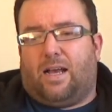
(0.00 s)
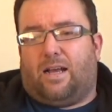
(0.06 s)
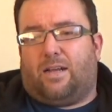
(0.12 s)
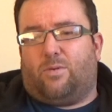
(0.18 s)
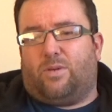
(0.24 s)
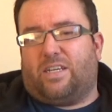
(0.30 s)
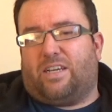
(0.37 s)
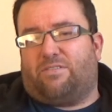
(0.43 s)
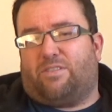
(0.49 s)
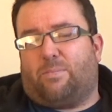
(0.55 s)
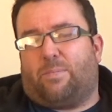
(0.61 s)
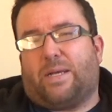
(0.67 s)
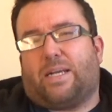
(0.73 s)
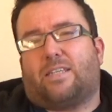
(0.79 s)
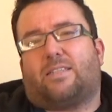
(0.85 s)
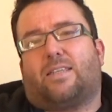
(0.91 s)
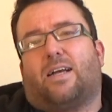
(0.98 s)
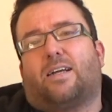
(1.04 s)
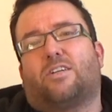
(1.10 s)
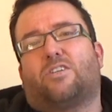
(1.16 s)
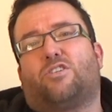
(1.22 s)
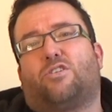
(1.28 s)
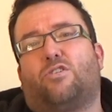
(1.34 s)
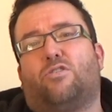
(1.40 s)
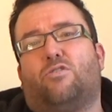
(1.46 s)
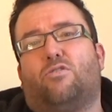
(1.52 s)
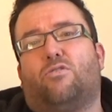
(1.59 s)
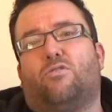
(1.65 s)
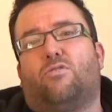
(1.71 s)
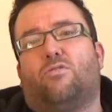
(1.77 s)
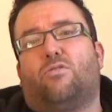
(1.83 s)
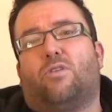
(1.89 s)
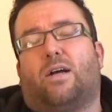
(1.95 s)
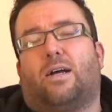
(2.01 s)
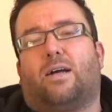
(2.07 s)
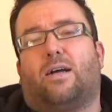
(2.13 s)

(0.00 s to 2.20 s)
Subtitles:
I want to give the biggest thanks to